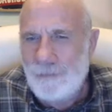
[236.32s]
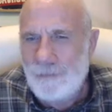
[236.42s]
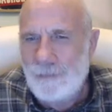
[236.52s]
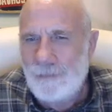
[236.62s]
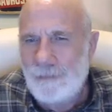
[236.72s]

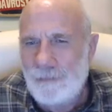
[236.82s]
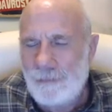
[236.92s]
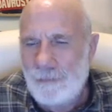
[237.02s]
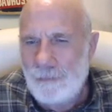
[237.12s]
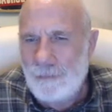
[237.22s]

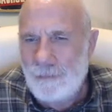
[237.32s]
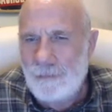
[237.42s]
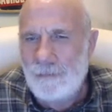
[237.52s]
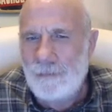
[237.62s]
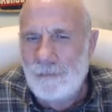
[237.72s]

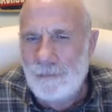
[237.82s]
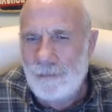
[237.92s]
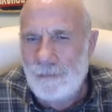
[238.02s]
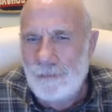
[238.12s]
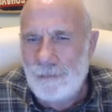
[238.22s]

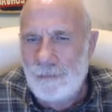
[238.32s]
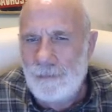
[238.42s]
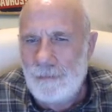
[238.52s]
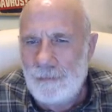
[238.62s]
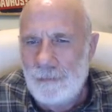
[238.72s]

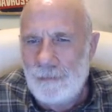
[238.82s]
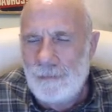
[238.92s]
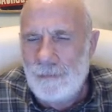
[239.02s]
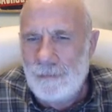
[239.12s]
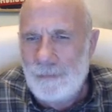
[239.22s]

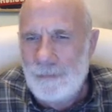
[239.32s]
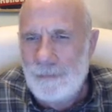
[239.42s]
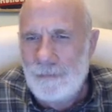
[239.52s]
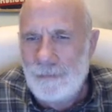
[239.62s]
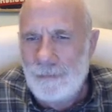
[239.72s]

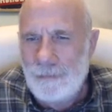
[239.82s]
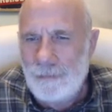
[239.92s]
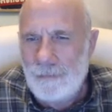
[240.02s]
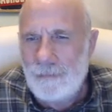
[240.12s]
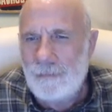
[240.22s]

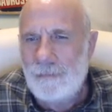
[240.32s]
(silent)